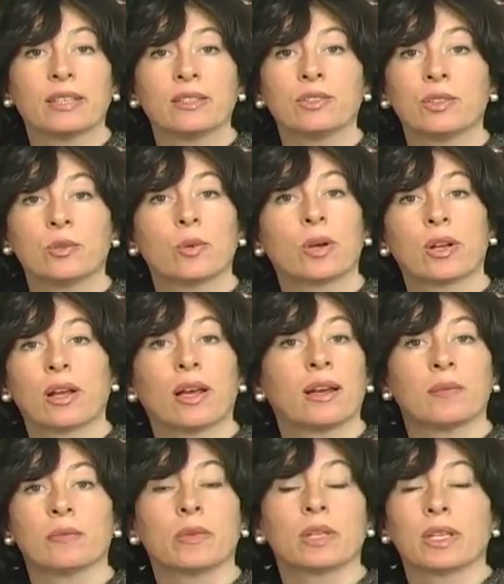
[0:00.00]
into what
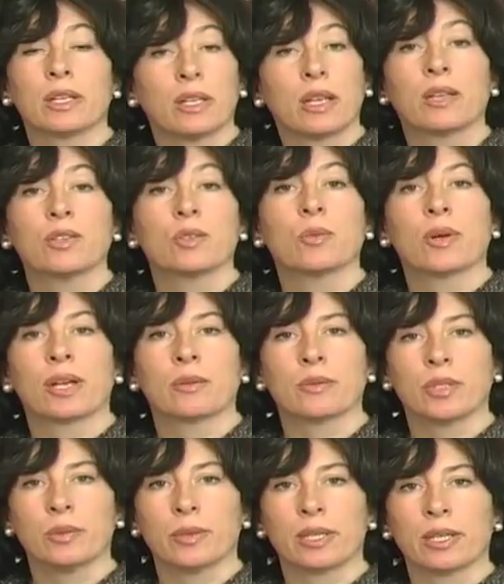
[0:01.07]
I'm
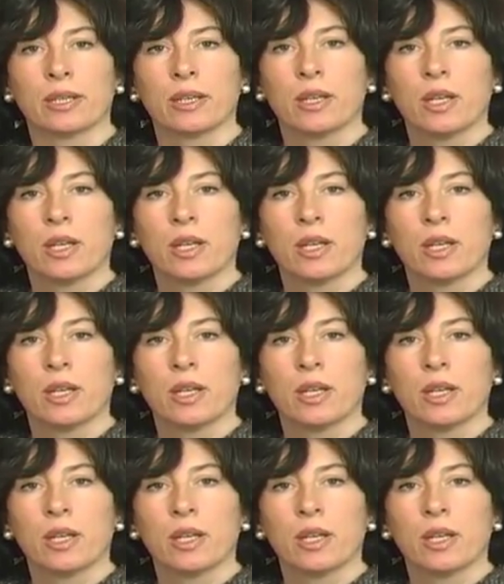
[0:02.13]
doing.